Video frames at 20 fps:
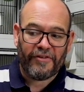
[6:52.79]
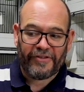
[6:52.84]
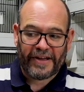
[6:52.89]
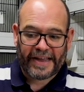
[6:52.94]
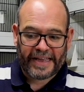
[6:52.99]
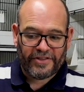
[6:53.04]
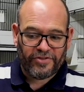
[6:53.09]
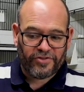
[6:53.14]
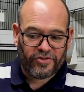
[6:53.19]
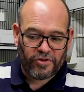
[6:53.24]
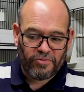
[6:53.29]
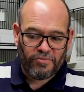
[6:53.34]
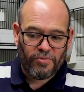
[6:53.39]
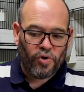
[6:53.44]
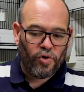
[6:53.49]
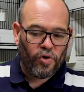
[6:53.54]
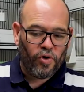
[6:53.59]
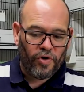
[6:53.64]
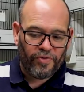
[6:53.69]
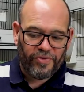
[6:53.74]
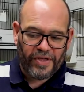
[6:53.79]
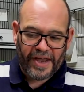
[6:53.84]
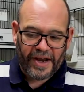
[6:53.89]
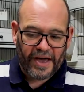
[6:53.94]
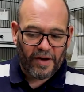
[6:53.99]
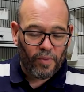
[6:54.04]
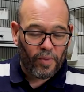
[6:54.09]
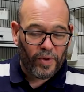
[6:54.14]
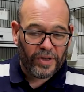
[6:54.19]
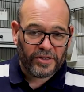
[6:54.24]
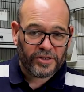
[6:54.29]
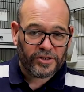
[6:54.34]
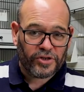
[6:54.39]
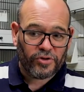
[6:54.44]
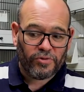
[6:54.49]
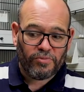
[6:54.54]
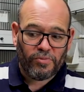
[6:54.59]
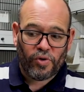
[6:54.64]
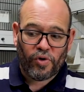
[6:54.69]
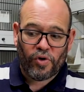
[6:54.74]
If I can do more, then I will
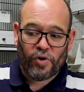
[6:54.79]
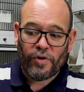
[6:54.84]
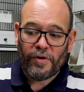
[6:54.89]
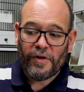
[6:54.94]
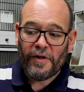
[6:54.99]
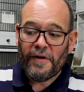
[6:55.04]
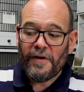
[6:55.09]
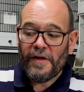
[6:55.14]
do more.